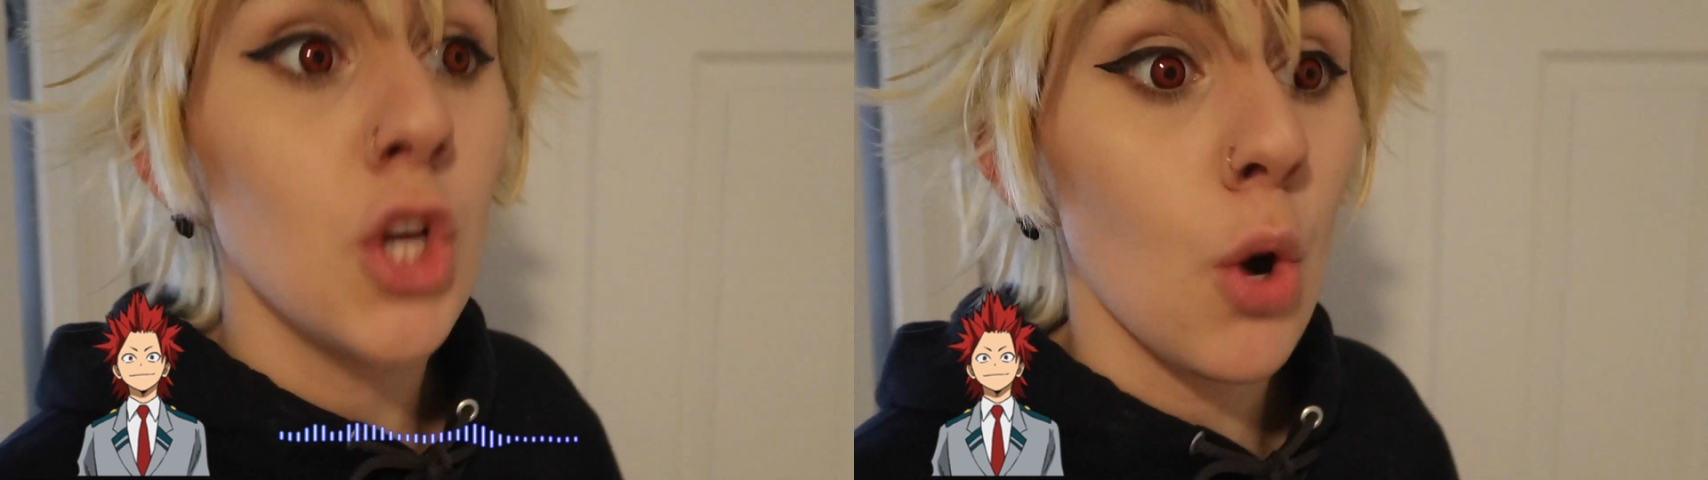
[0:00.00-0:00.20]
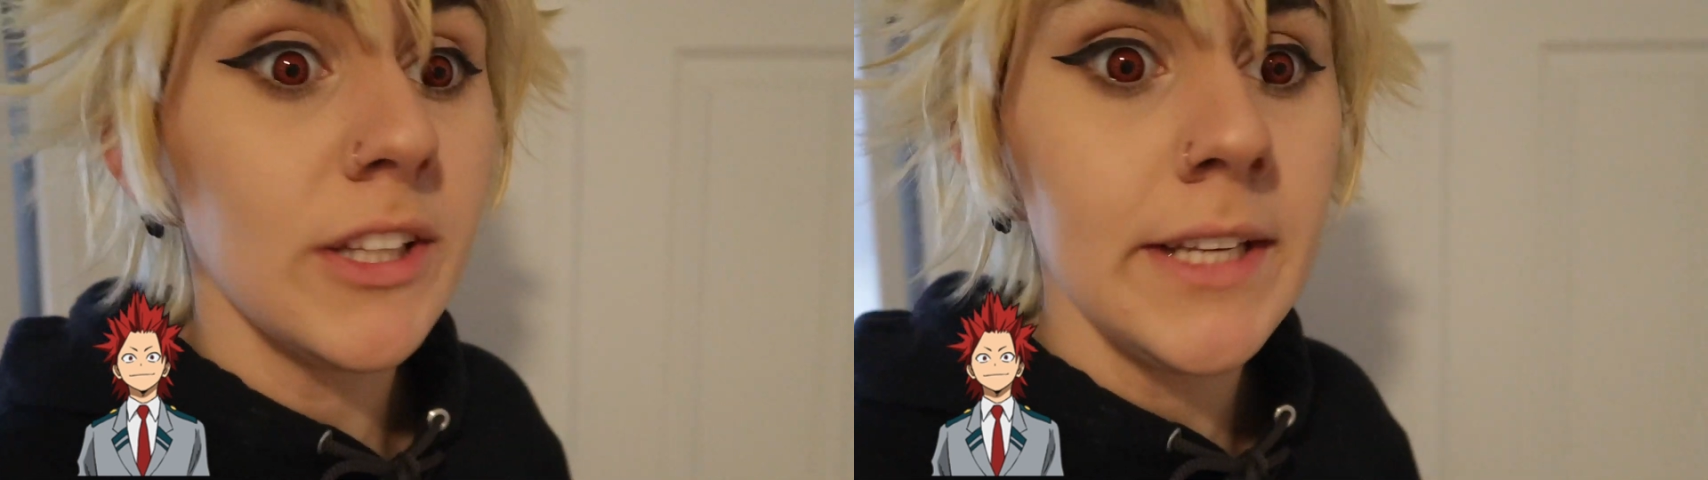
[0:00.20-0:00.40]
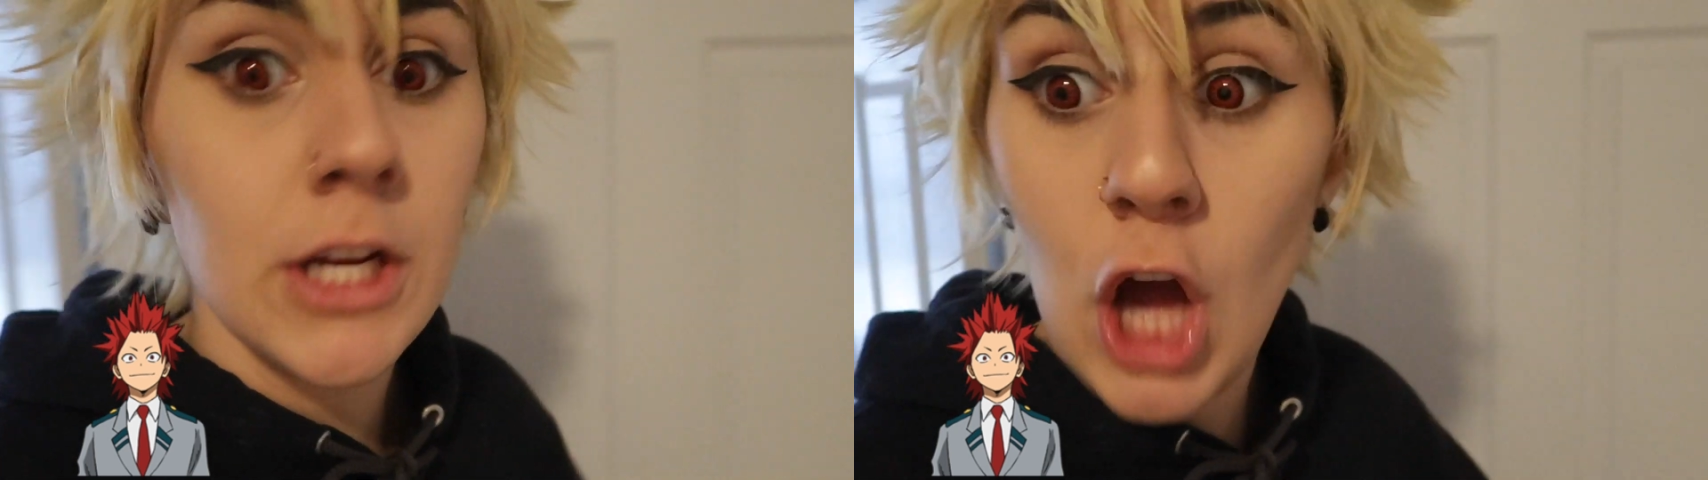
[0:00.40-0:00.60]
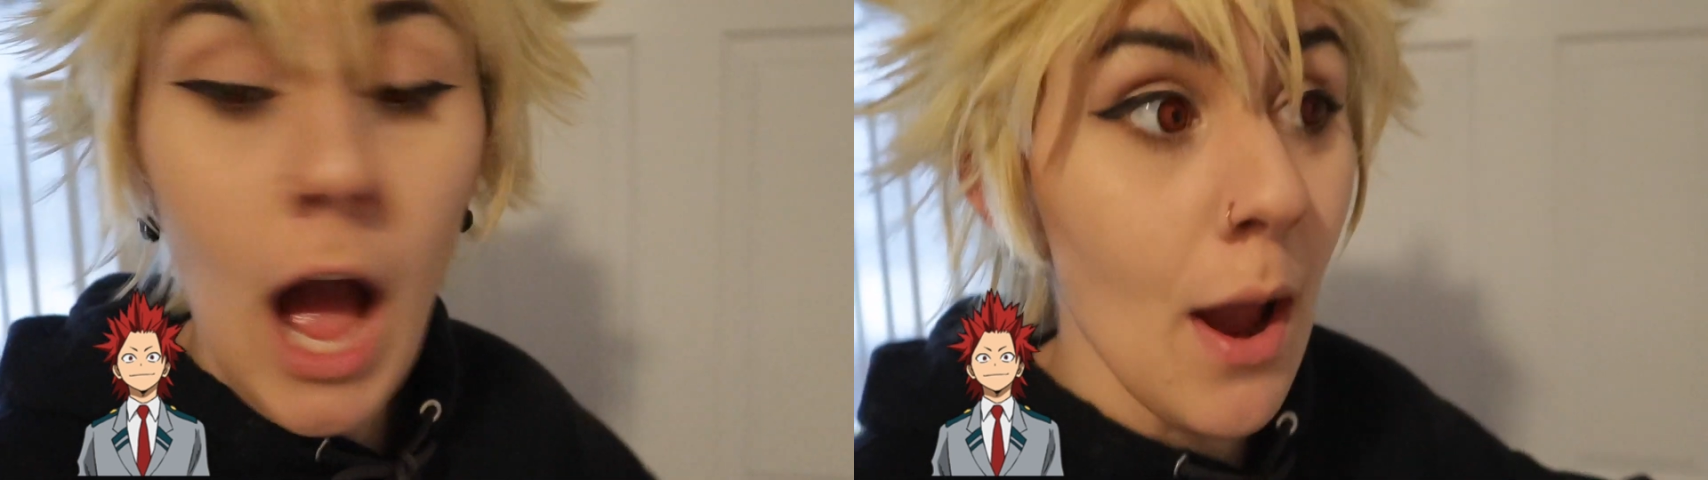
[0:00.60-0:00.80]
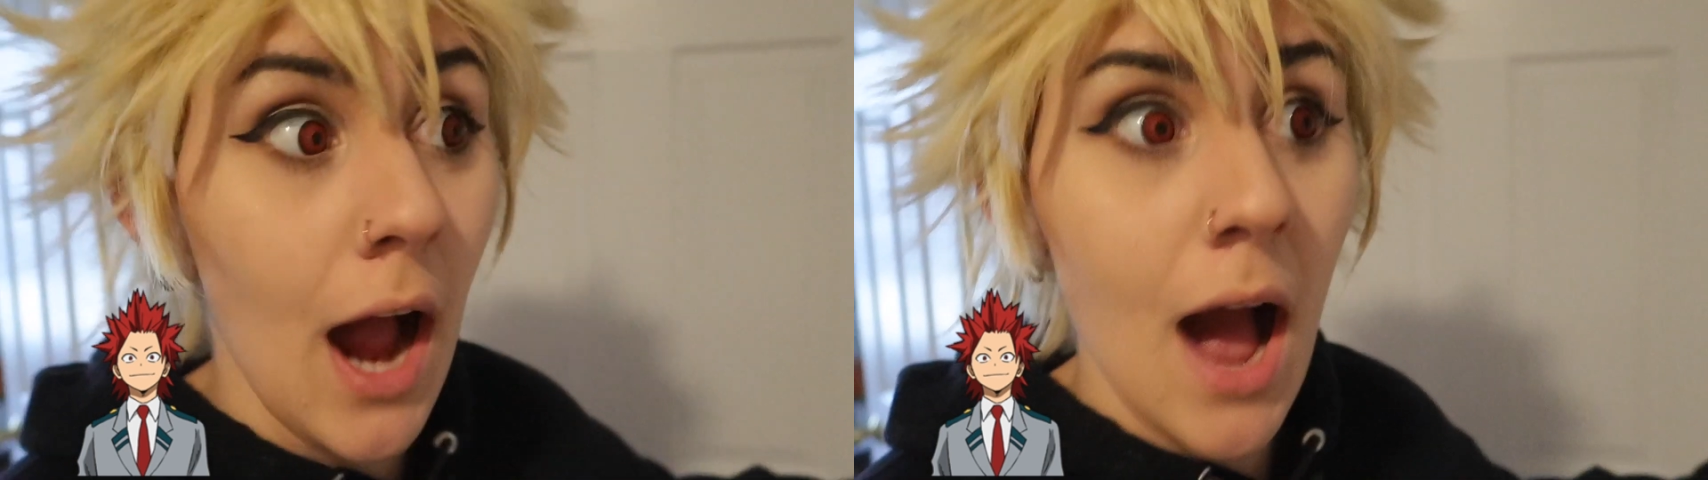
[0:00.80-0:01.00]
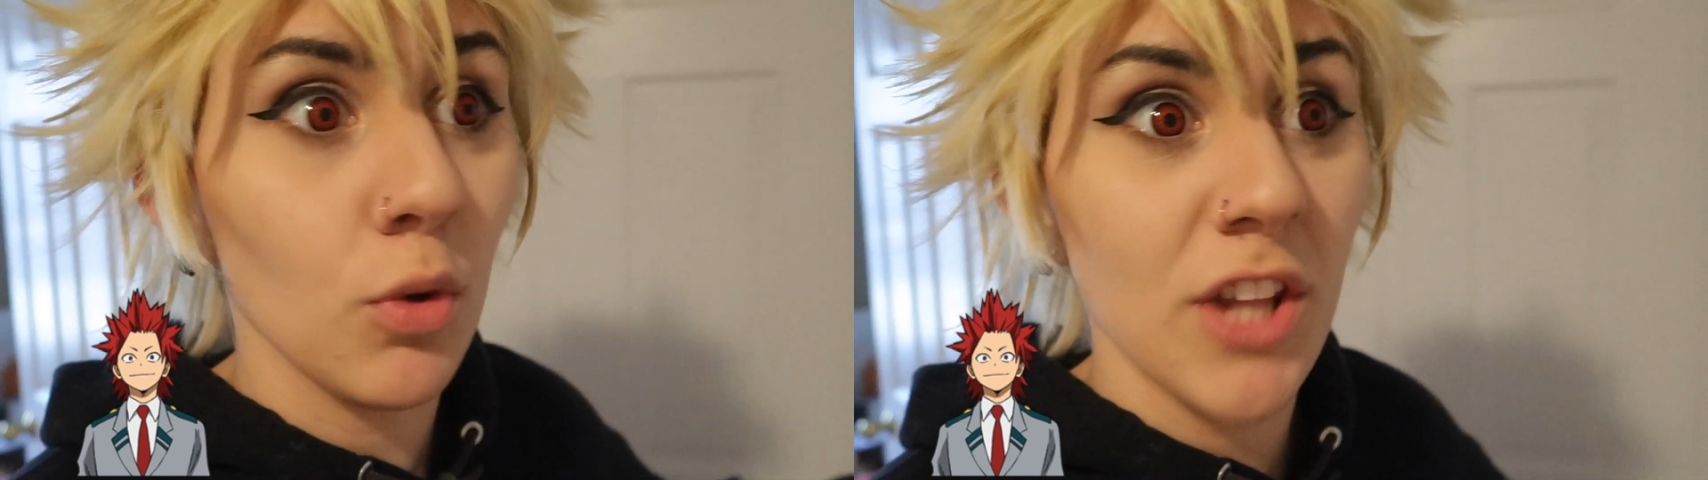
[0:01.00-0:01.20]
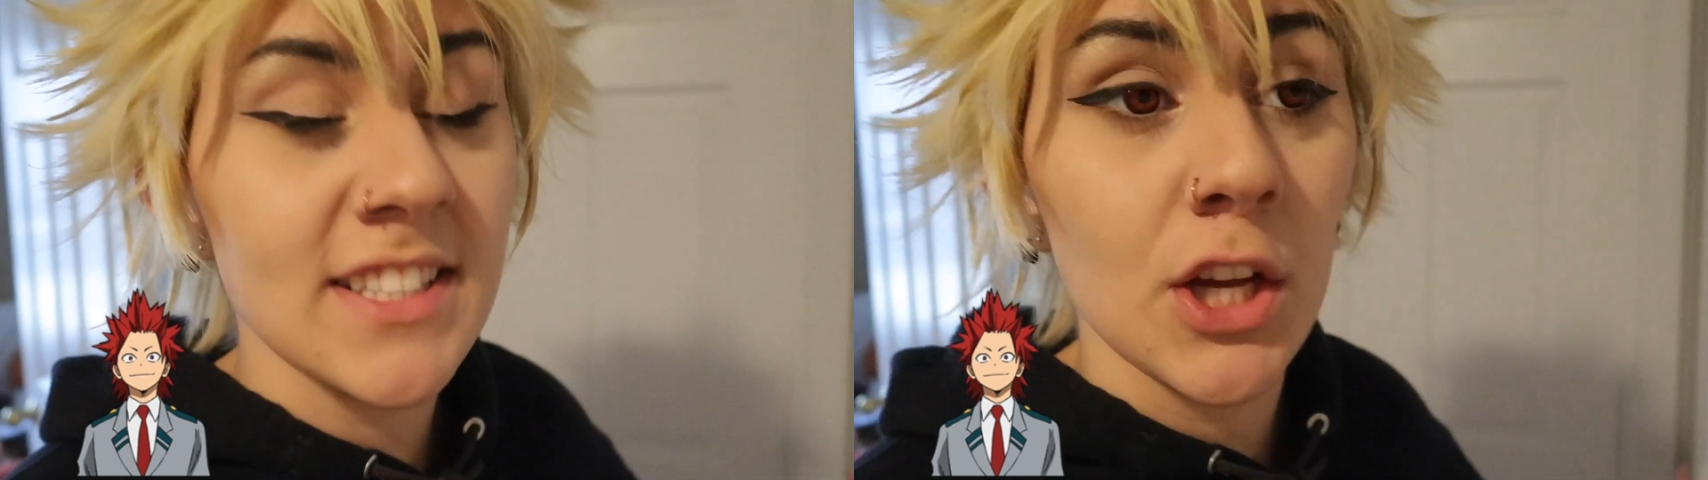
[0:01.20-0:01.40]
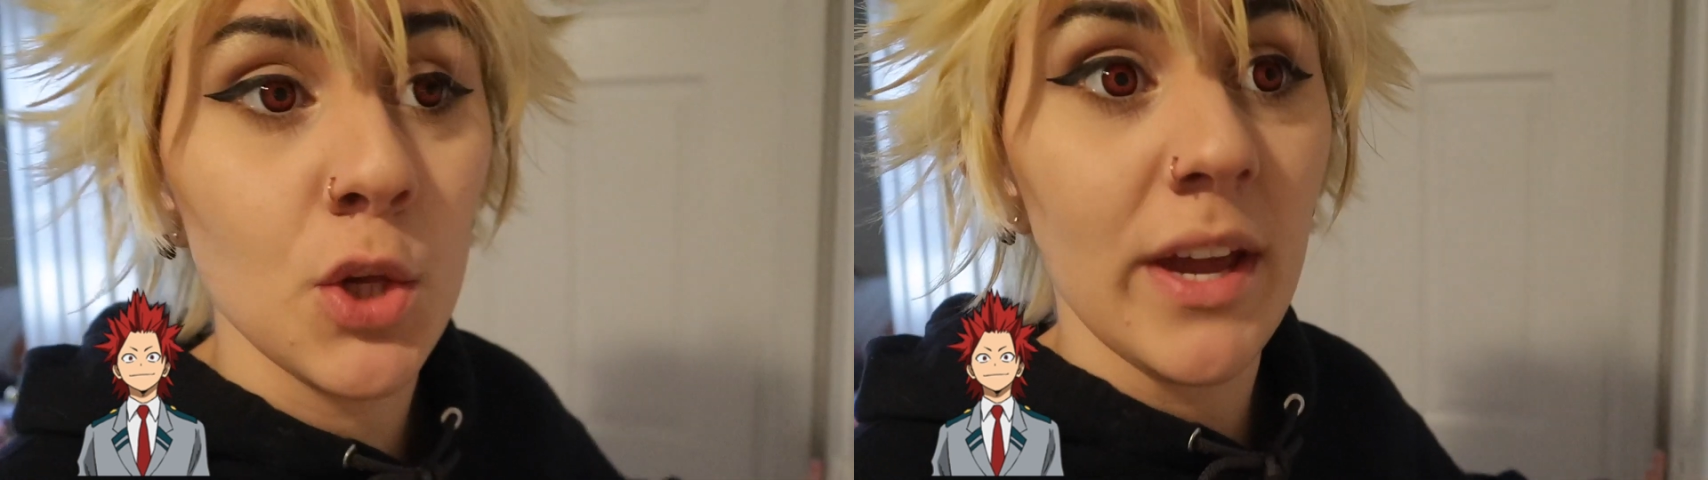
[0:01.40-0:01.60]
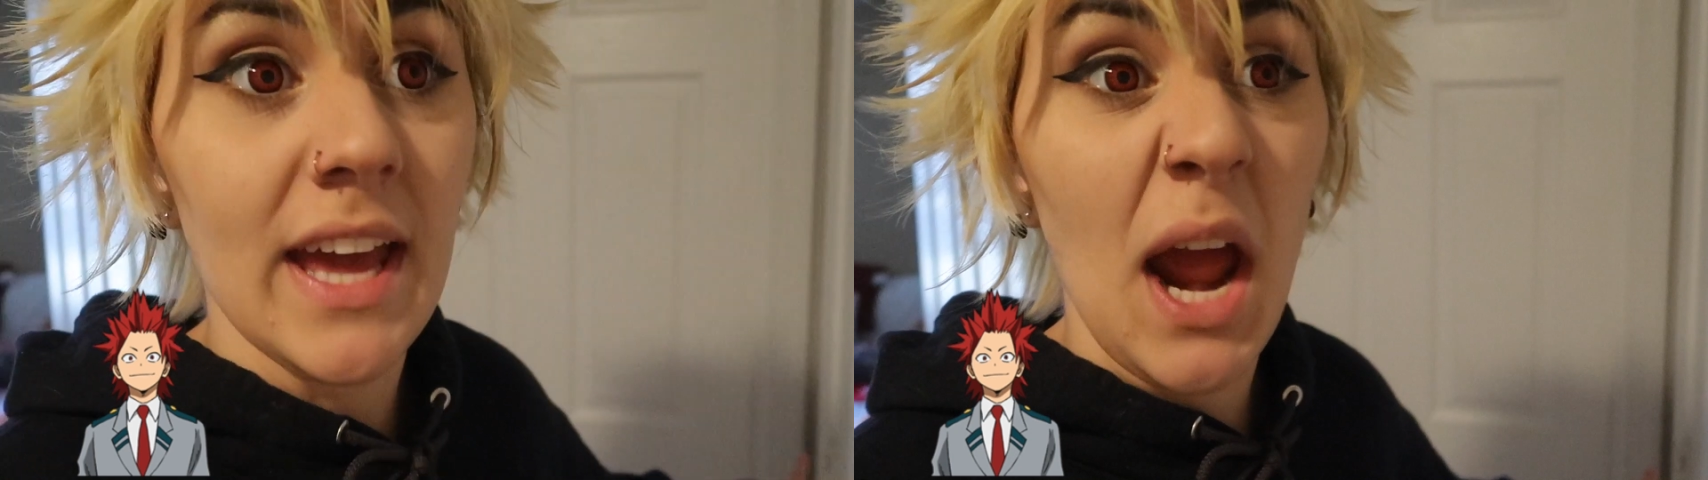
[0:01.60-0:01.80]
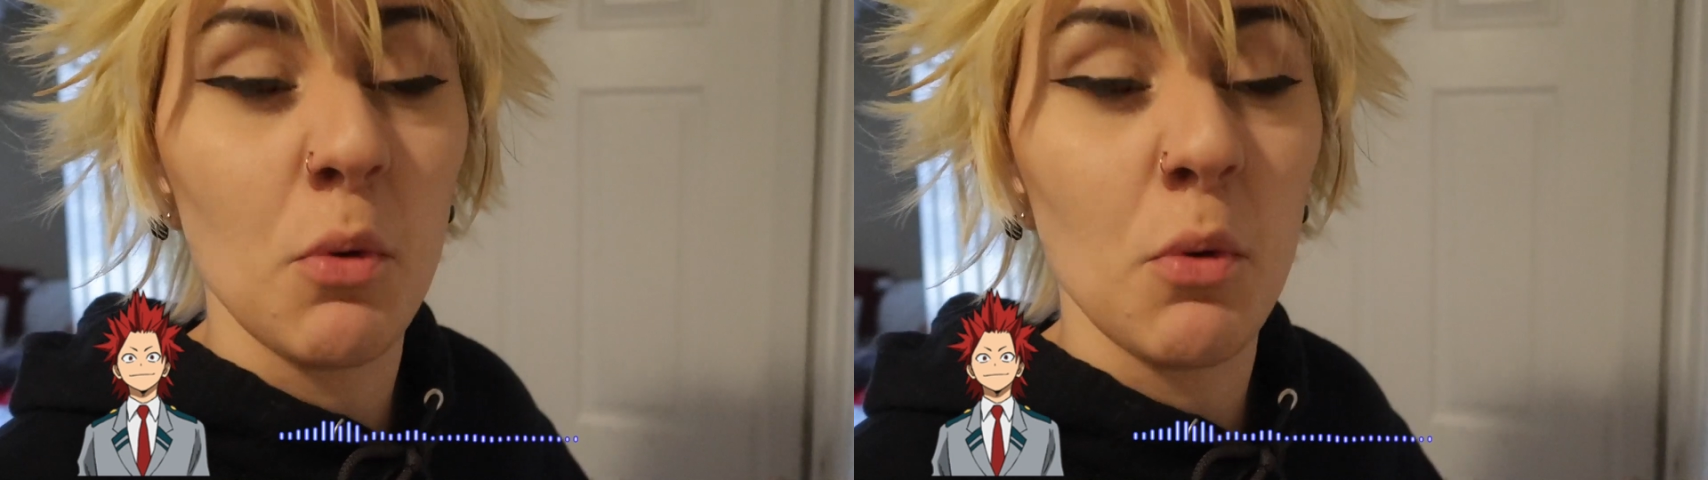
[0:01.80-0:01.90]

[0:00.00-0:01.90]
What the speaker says: Go clean it. I will not tell you again.